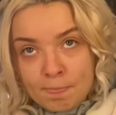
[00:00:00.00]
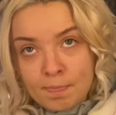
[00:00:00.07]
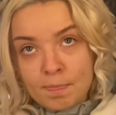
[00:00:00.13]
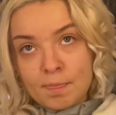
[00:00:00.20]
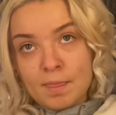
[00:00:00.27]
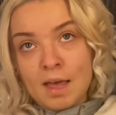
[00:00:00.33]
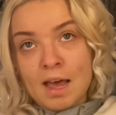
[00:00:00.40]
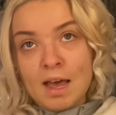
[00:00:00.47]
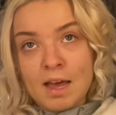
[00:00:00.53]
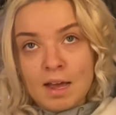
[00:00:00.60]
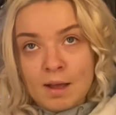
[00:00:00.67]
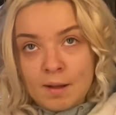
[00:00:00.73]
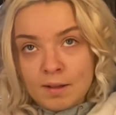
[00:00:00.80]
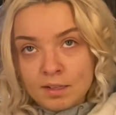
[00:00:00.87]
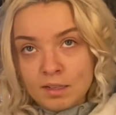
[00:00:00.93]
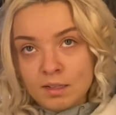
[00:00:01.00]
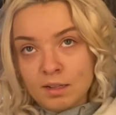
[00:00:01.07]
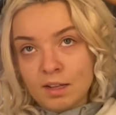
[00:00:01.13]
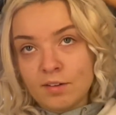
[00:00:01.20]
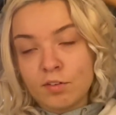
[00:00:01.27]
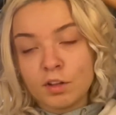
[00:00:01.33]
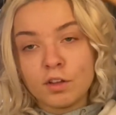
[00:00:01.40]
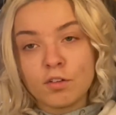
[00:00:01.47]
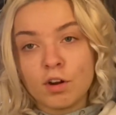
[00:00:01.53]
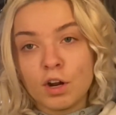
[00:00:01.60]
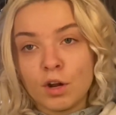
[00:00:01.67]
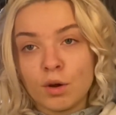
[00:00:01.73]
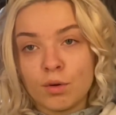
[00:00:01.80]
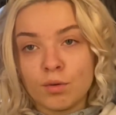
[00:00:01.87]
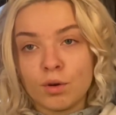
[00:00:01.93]
that live on their
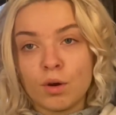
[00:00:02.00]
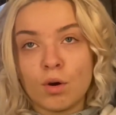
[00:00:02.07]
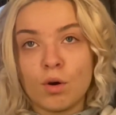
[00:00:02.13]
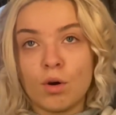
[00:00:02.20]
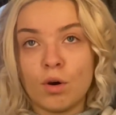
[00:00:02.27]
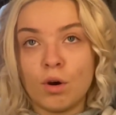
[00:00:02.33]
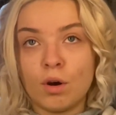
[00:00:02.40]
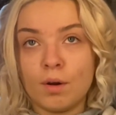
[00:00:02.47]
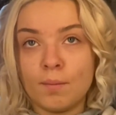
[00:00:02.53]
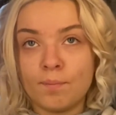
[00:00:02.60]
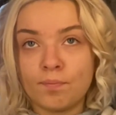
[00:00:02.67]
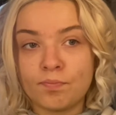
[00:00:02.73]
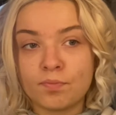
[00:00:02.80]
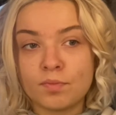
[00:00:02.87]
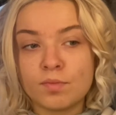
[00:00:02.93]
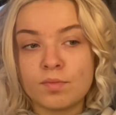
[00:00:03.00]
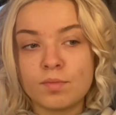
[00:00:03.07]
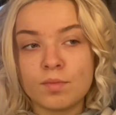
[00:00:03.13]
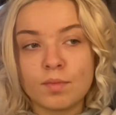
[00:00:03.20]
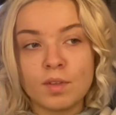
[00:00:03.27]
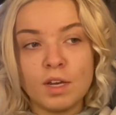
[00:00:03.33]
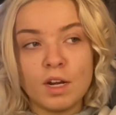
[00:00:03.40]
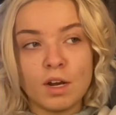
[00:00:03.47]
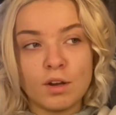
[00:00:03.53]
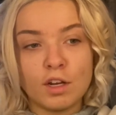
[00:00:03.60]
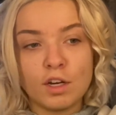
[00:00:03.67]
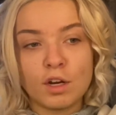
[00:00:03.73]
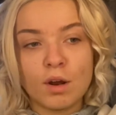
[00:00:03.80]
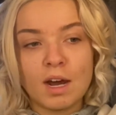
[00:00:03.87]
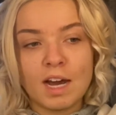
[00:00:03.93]
own or you know you
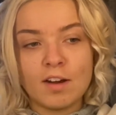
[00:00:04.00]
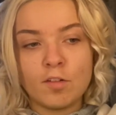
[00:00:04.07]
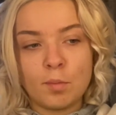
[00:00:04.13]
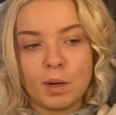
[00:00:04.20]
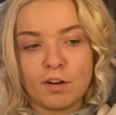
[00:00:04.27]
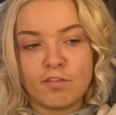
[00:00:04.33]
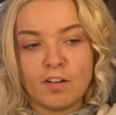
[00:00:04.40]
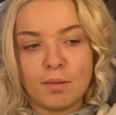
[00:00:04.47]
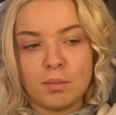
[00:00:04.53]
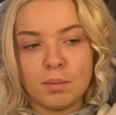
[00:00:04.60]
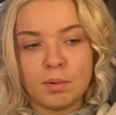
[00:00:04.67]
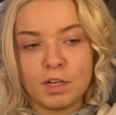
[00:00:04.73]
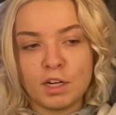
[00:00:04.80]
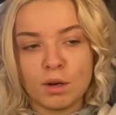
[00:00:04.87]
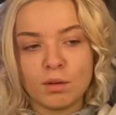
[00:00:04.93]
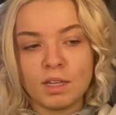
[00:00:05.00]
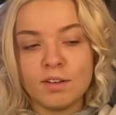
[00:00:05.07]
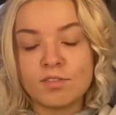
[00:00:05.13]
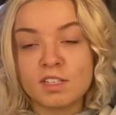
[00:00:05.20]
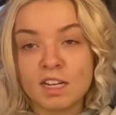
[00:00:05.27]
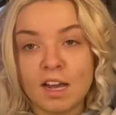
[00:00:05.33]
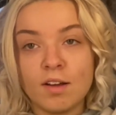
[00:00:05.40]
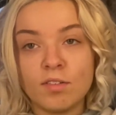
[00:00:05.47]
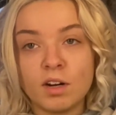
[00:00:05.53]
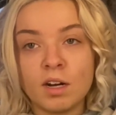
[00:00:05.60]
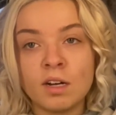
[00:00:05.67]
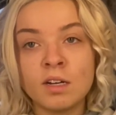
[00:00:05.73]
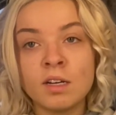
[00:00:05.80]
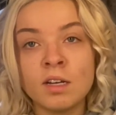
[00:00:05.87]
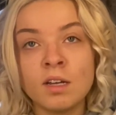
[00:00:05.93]
don't have a big family but you don't live together
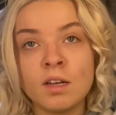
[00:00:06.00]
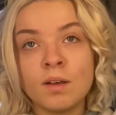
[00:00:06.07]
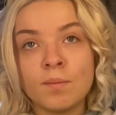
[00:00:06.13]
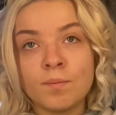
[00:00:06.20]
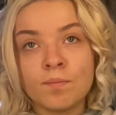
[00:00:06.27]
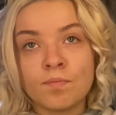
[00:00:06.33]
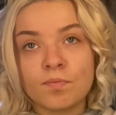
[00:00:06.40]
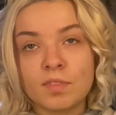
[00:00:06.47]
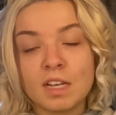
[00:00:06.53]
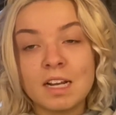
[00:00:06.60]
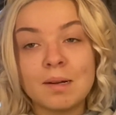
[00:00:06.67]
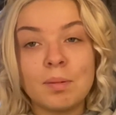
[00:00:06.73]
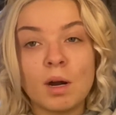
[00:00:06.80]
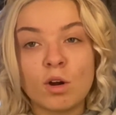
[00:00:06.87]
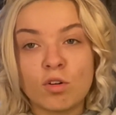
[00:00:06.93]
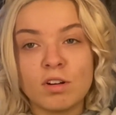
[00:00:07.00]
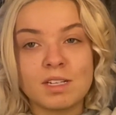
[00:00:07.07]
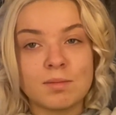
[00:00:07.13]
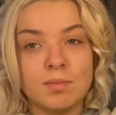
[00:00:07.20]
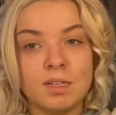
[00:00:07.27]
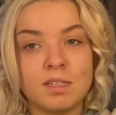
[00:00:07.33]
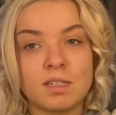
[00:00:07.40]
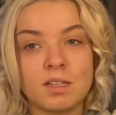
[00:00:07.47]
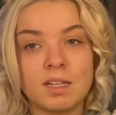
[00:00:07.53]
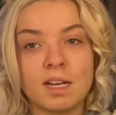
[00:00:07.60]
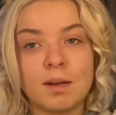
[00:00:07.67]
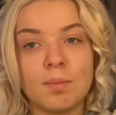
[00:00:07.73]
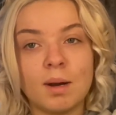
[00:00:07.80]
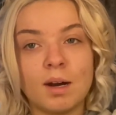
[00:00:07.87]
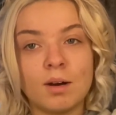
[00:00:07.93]
think about christmas and think
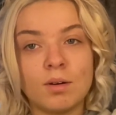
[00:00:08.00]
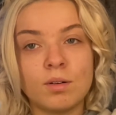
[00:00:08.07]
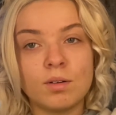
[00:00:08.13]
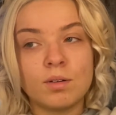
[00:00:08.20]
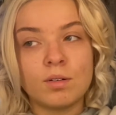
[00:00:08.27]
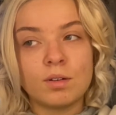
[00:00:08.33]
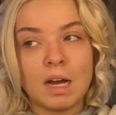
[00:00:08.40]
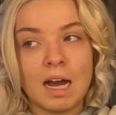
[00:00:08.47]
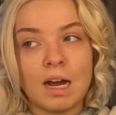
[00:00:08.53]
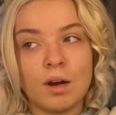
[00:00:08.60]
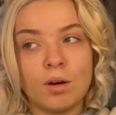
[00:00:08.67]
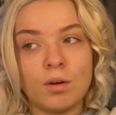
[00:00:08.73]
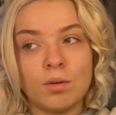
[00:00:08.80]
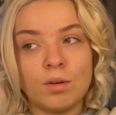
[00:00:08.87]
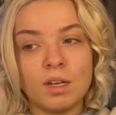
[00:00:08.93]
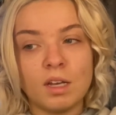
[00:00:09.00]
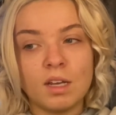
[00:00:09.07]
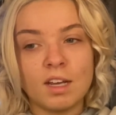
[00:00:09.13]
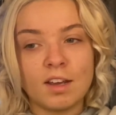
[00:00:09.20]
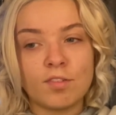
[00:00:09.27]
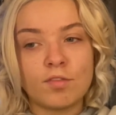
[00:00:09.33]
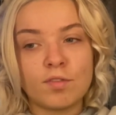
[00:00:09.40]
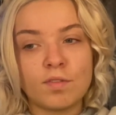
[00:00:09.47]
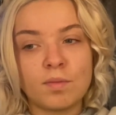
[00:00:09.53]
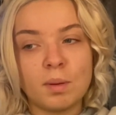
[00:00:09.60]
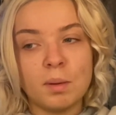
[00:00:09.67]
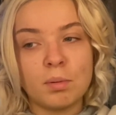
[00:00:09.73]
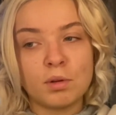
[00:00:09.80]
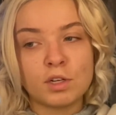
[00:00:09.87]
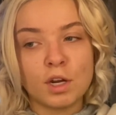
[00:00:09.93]
about how if
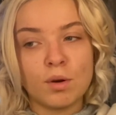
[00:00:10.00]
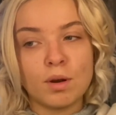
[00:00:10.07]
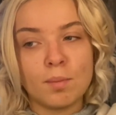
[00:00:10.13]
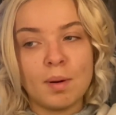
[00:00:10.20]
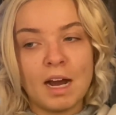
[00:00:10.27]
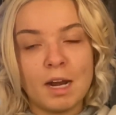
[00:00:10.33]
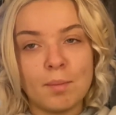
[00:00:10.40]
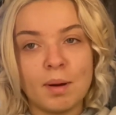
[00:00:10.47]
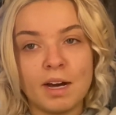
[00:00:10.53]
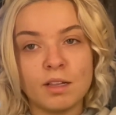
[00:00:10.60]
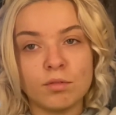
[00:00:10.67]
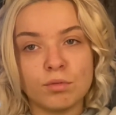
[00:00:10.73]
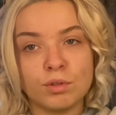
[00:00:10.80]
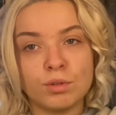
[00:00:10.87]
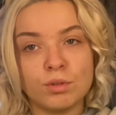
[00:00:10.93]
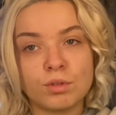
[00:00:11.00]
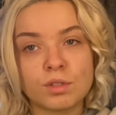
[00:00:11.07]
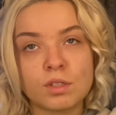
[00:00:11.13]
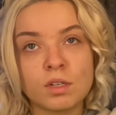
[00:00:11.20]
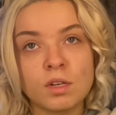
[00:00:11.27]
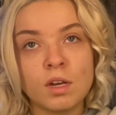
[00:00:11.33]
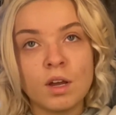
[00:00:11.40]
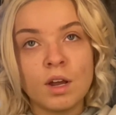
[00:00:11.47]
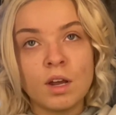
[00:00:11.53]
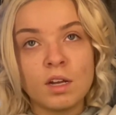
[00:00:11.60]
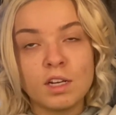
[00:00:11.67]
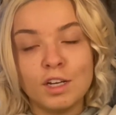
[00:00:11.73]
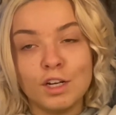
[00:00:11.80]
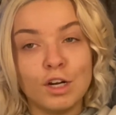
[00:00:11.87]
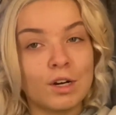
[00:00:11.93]
people don't abide by the rules
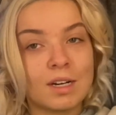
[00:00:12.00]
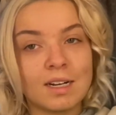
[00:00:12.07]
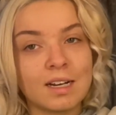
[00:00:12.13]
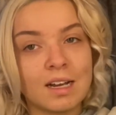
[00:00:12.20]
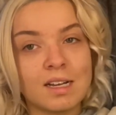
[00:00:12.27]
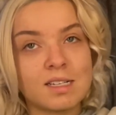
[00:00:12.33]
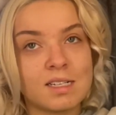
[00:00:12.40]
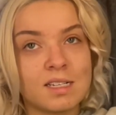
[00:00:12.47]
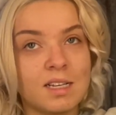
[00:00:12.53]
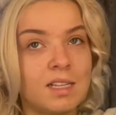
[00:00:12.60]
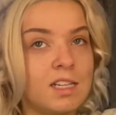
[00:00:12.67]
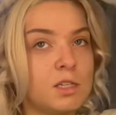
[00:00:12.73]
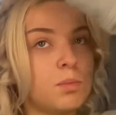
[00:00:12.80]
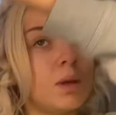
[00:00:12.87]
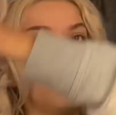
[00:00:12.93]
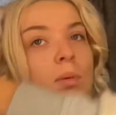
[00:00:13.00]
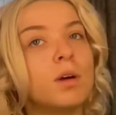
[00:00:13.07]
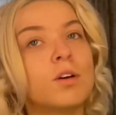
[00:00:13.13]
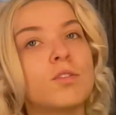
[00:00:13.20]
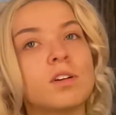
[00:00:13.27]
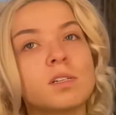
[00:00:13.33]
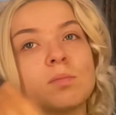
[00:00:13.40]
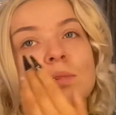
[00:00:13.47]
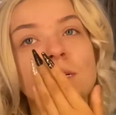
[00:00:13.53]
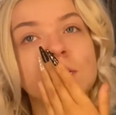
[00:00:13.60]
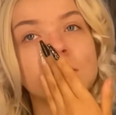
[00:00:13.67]
you're not going to get to see these people on christmas